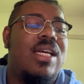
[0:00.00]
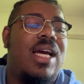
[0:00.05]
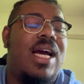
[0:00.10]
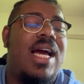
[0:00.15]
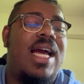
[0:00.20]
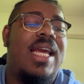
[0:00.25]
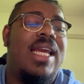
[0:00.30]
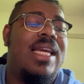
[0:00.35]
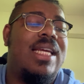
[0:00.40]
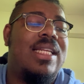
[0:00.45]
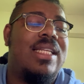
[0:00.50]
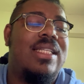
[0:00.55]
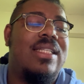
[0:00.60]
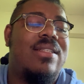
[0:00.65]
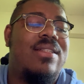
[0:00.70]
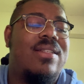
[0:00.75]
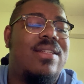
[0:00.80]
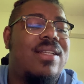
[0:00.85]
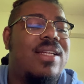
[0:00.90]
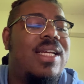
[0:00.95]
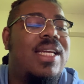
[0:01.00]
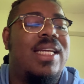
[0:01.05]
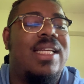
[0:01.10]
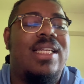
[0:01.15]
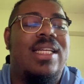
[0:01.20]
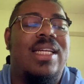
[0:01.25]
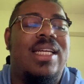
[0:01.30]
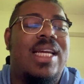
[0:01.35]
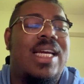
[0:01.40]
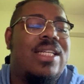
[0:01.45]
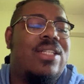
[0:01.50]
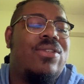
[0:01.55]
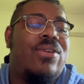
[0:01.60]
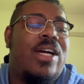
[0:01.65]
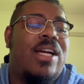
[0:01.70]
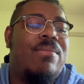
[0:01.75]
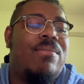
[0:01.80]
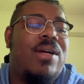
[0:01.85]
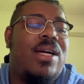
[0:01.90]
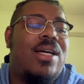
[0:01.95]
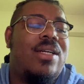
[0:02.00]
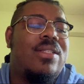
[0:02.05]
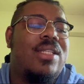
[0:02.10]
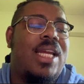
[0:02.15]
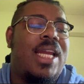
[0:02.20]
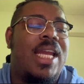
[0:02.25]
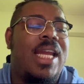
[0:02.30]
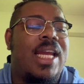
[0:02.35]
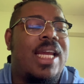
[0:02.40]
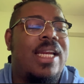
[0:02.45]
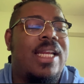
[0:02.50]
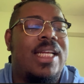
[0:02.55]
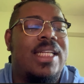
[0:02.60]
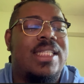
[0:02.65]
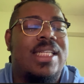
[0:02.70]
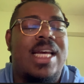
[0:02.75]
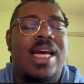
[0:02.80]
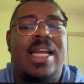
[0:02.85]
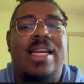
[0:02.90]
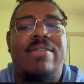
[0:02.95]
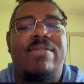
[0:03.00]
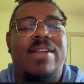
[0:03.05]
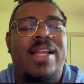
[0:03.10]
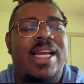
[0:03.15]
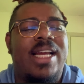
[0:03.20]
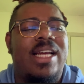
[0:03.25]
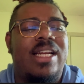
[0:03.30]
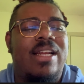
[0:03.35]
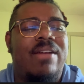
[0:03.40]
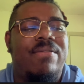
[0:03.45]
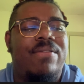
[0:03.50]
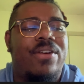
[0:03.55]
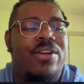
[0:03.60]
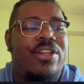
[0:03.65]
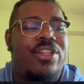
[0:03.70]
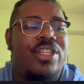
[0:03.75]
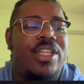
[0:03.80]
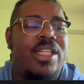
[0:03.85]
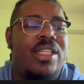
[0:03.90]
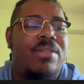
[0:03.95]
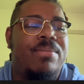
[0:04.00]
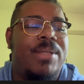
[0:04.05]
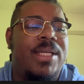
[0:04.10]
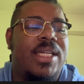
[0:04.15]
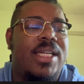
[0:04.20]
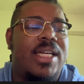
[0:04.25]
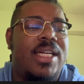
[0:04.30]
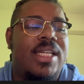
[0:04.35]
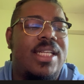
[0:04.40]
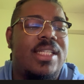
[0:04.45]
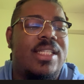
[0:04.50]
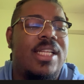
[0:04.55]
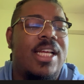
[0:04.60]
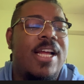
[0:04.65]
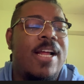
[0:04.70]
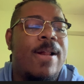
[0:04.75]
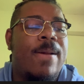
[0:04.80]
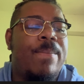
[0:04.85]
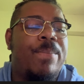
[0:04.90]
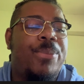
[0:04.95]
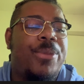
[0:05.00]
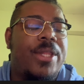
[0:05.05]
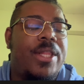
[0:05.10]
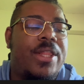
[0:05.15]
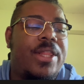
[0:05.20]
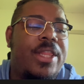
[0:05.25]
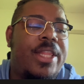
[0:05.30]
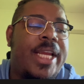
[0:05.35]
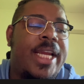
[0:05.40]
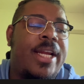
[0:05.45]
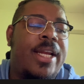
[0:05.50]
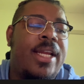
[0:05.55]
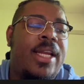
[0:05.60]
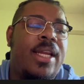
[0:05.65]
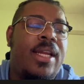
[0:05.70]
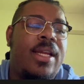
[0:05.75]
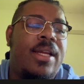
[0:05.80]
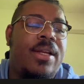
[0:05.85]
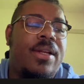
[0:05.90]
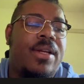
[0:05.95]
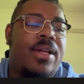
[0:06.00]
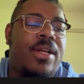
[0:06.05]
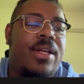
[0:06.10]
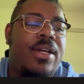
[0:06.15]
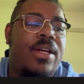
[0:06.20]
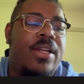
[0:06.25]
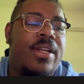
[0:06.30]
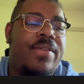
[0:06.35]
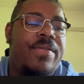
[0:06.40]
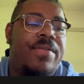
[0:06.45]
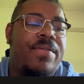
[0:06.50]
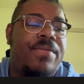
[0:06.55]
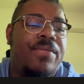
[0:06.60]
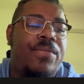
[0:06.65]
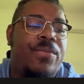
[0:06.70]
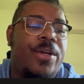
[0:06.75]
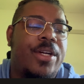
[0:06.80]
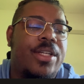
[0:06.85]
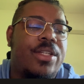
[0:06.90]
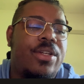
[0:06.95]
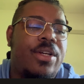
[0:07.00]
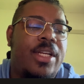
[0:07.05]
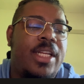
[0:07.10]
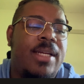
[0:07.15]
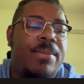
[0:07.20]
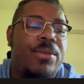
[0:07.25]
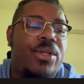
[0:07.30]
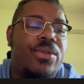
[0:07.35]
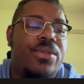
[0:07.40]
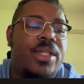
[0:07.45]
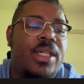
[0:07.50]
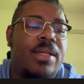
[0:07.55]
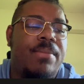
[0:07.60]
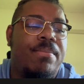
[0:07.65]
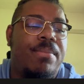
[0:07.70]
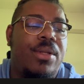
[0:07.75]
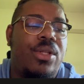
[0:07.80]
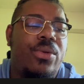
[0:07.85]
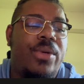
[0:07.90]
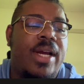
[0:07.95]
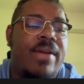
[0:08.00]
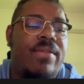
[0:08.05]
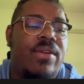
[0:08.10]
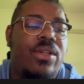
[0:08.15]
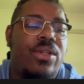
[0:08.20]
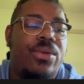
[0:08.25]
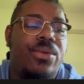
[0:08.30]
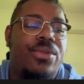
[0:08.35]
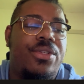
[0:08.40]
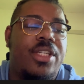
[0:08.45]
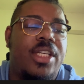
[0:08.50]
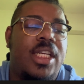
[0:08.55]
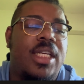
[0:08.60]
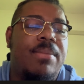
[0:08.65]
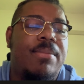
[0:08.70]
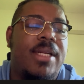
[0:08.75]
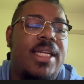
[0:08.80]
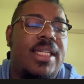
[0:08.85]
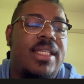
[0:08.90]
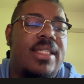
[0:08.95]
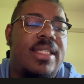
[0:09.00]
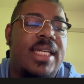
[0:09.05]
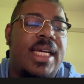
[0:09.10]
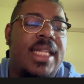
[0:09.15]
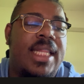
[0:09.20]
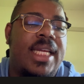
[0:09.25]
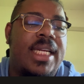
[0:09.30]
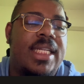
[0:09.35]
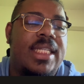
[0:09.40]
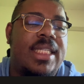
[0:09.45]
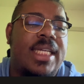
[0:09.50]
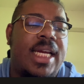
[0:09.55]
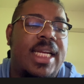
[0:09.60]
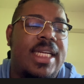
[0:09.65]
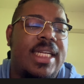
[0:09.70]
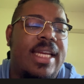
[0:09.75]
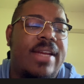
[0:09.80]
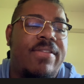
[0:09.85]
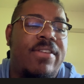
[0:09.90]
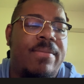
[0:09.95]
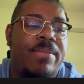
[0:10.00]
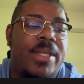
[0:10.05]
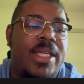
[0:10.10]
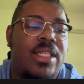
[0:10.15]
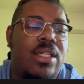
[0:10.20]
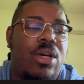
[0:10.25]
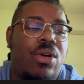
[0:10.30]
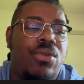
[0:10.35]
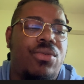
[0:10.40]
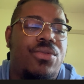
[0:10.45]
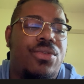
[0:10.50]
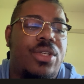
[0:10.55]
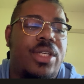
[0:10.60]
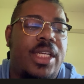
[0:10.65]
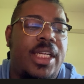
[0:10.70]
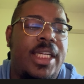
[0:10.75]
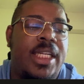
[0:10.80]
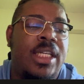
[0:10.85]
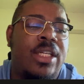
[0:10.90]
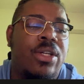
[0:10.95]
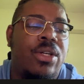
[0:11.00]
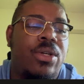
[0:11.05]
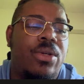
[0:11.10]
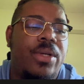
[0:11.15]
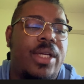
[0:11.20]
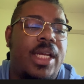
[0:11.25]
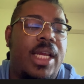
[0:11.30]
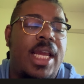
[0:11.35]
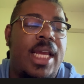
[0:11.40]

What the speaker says: And it has no eyebrows. And it's kind of like a divergence because they could have worked on him using Blue Evolution, but instead they decided to give him this Ultra Ego